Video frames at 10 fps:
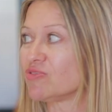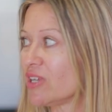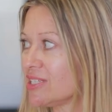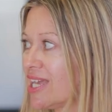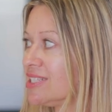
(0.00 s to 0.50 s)

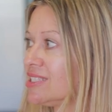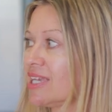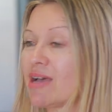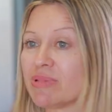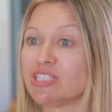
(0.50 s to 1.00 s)
it's
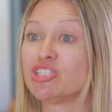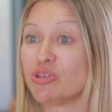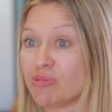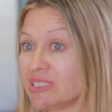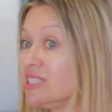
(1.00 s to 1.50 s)
fantastic having
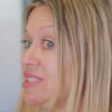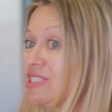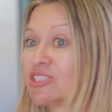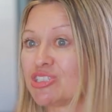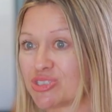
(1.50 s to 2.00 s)
two
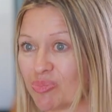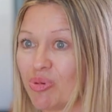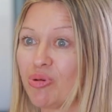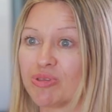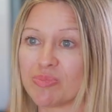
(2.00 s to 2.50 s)
assistants to
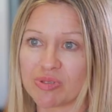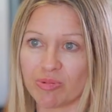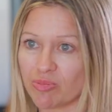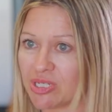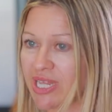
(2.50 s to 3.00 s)
support
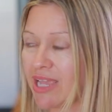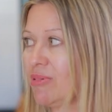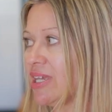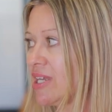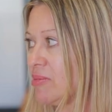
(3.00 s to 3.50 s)
them, so every
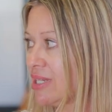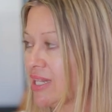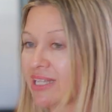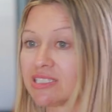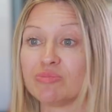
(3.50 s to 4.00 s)
day we can
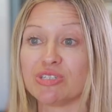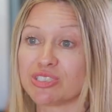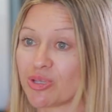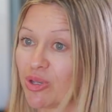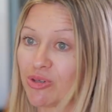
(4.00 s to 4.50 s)
have little
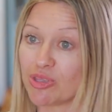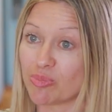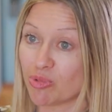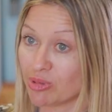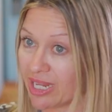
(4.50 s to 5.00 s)
activities going
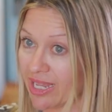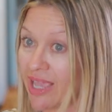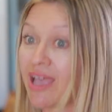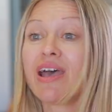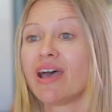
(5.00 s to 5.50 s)
on in the
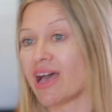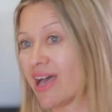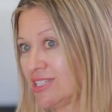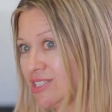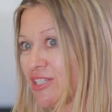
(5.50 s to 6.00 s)
morning
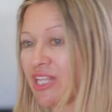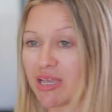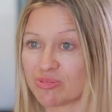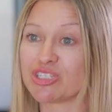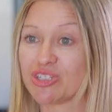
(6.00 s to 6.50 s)
and
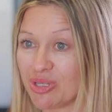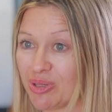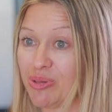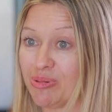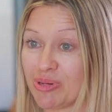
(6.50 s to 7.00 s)
in the
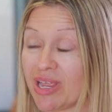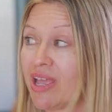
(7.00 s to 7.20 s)
afternoon.